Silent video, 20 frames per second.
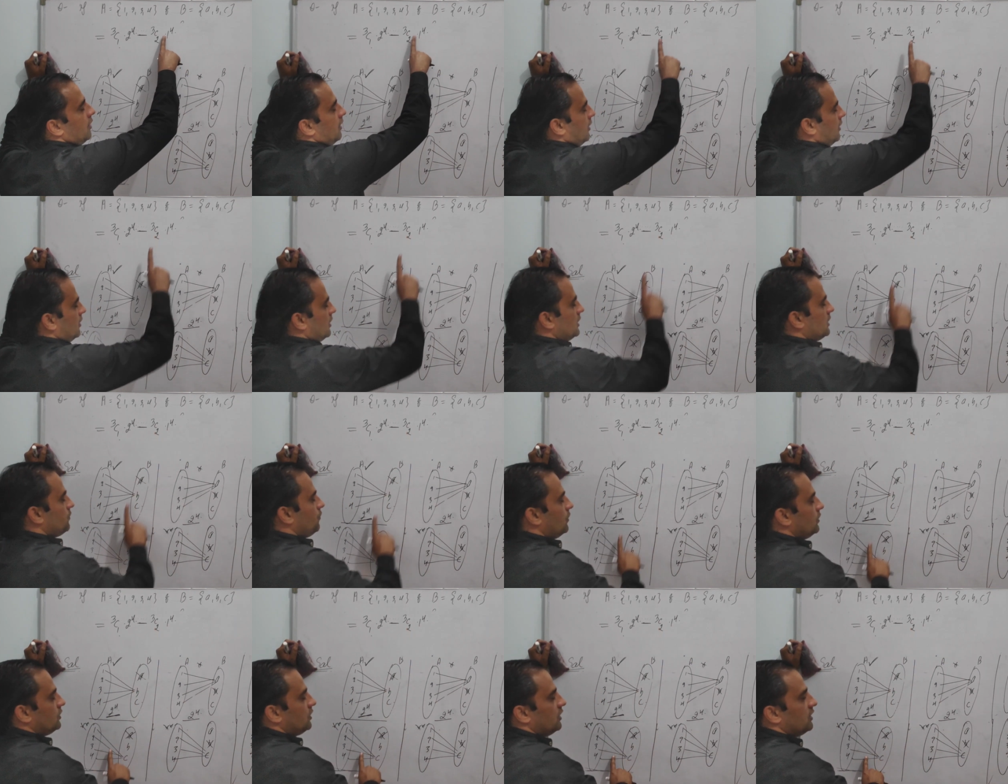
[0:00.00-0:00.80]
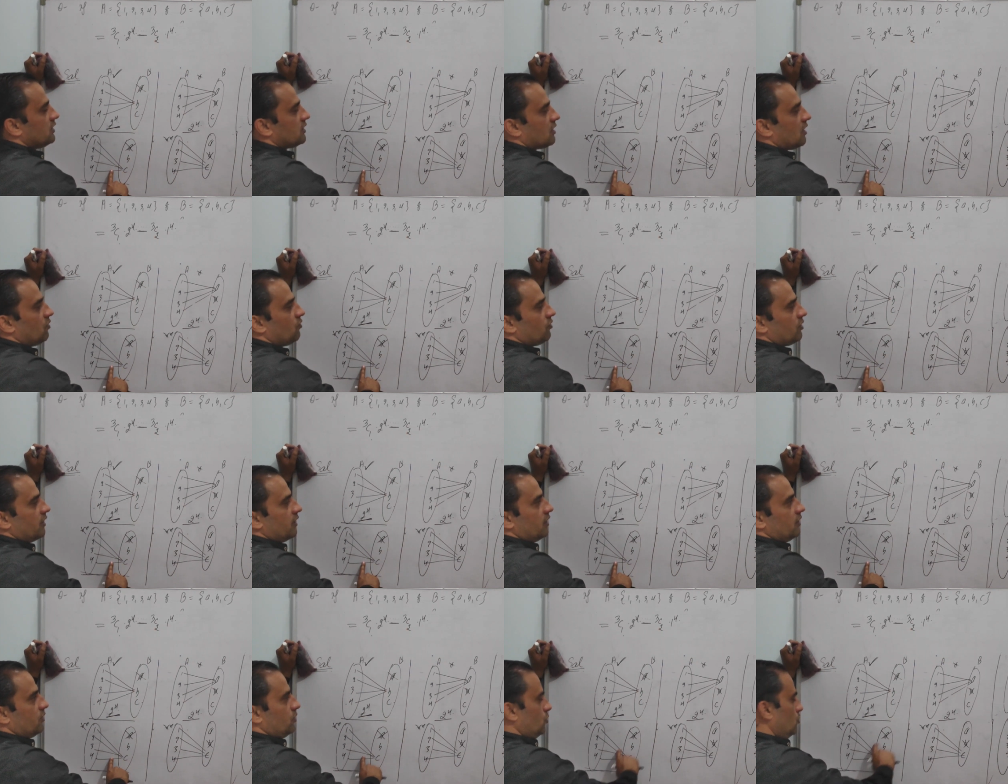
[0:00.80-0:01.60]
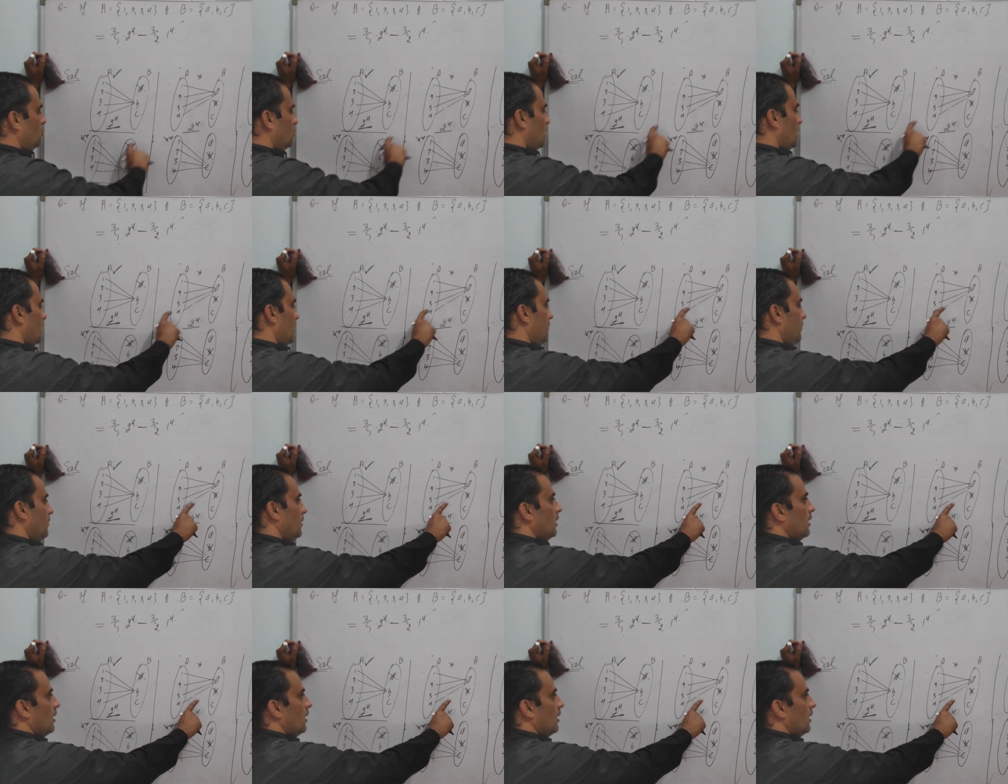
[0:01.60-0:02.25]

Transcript: and this function is counted at 2 times,